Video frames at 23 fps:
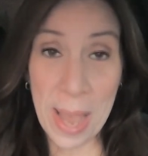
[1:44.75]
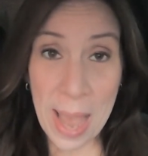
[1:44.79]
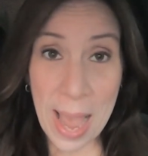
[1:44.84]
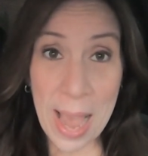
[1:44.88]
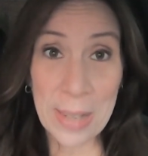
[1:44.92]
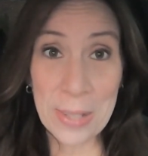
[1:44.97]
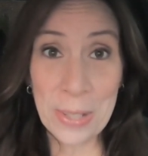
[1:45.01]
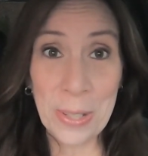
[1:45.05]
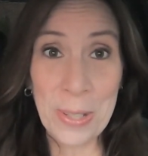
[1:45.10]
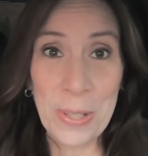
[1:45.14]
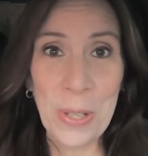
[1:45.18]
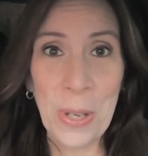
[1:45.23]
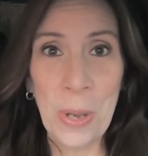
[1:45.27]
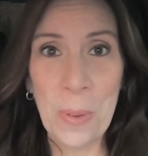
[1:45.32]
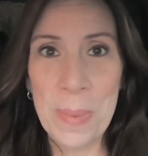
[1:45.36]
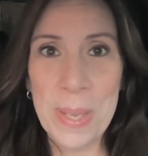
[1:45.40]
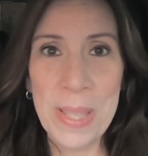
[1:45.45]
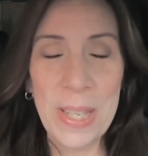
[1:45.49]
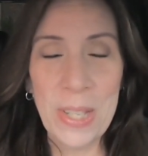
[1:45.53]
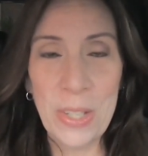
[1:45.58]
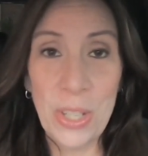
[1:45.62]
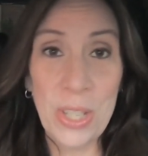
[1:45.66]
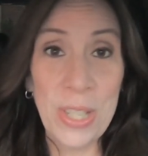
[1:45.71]
actually told
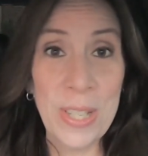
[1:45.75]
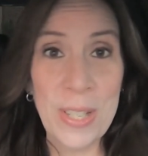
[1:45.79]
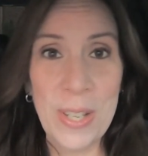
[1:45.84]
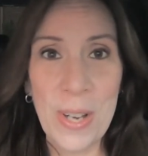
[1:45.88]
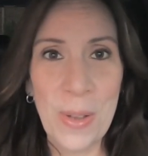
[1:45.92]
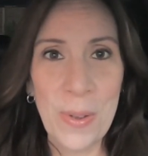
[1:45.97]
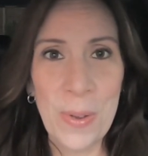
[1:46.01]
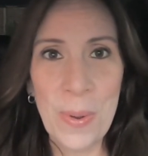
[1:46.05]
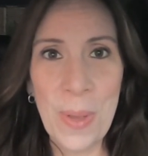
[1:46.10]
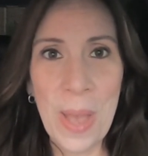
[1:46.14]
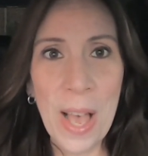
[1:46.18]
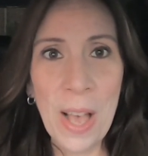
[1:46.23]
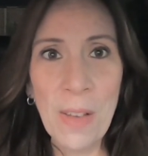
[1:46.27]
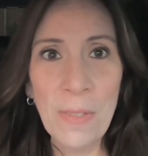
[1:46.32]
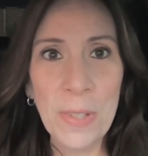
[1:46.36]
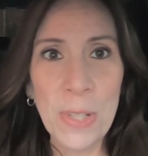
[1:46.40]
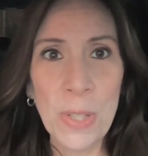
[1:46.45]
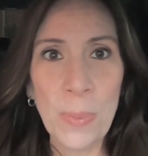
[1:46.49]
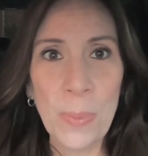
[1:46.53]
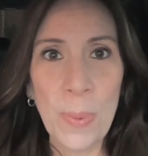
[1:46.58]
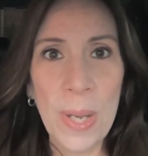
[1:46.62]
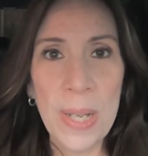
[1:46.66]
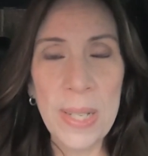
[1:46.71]
me that she didn't know who
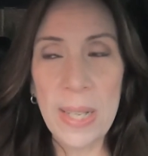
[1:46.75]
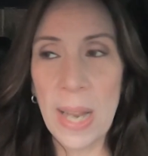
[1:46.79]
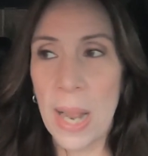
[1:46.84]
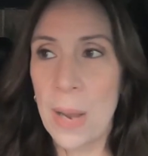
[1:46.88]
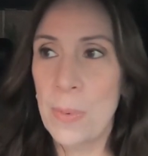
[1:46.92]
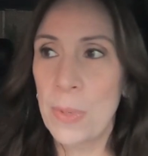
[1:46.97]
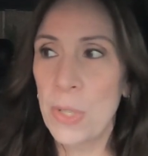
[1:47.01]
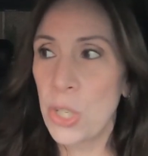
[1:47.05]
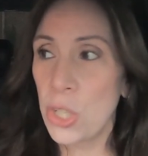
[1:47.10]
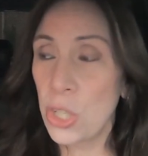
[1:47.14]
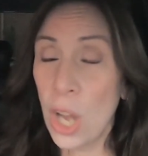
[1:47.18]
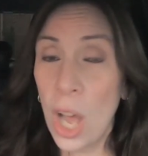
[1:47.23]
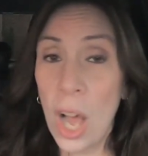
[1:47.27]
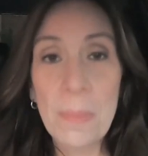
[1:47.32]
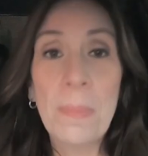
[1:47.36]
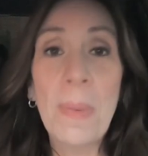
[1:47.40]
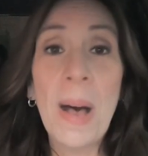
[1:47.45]
Elvis was, I was shocked.